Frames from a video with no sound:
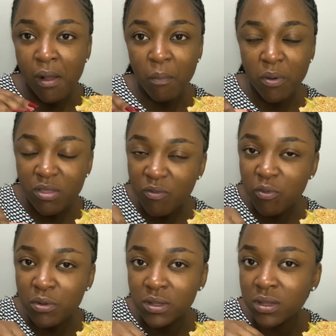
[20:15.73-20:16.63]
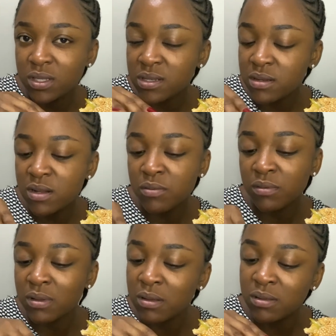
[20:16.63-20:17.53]
put the food
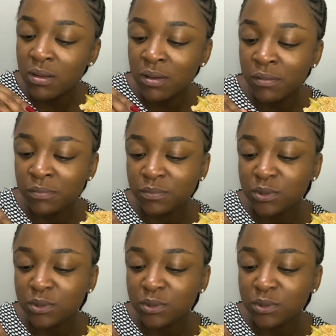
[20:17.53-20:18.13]
the